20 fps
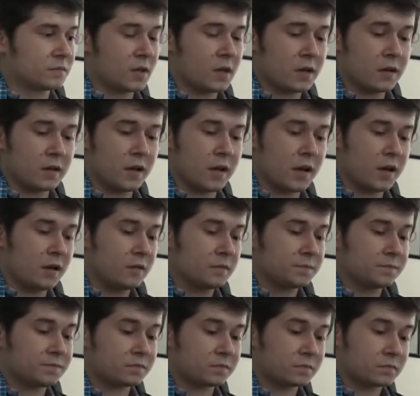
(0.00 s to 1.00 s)
Okay.
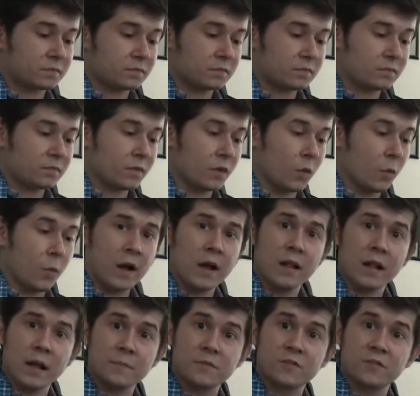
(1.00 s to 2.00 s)

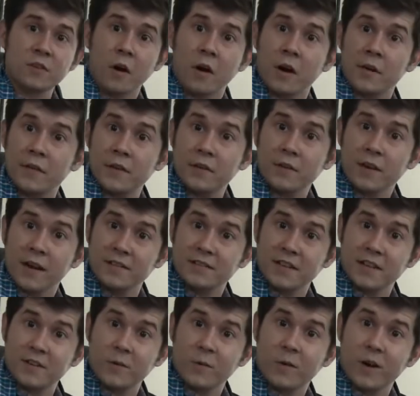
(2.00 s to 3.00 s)
Well, I'm sorry that you guys
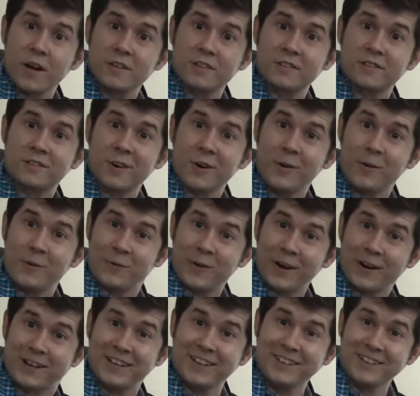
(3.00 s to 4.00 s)
had to wait so
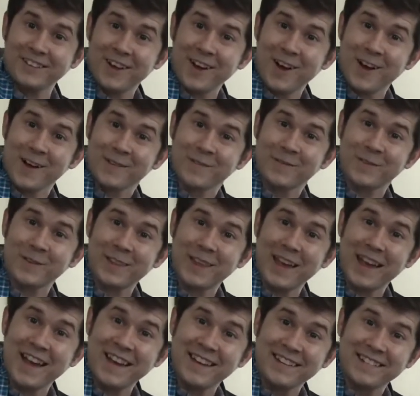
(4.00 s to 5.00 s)
fucking long for
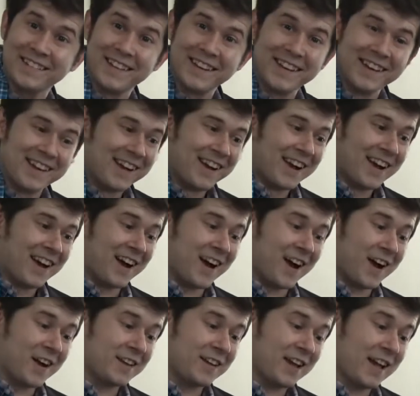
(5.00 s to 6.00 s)
that.
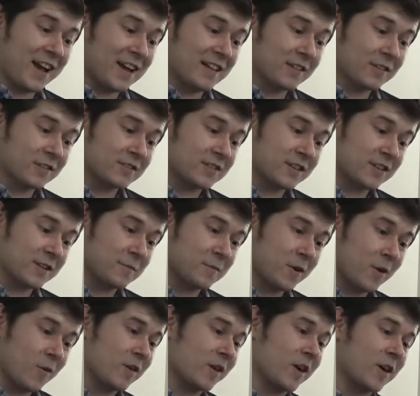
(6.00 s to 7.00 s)
Yeah, it looks like I'm
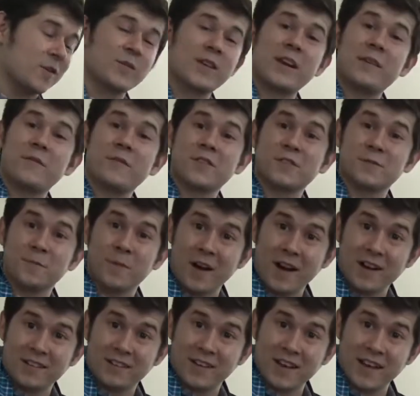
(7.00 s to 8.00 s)
going on whatever this
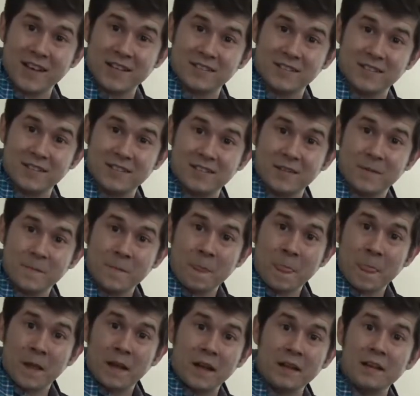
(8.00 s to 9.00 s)
podcast is,
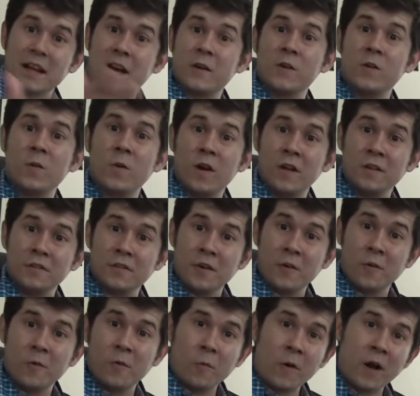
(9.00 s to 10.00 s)
and now you all
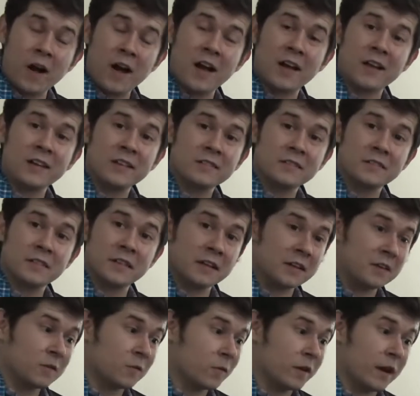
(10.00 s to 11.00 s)
know why,
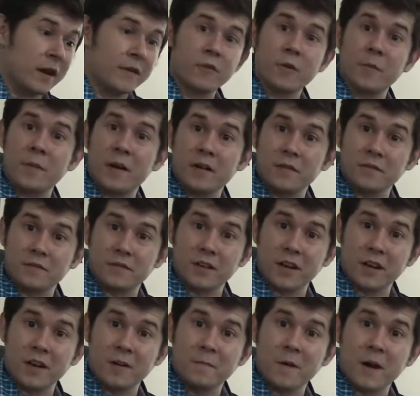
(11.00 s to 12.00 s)
in whatever amount of
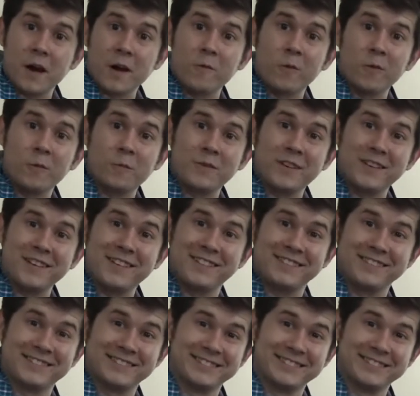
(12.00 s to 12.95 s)
time, I will be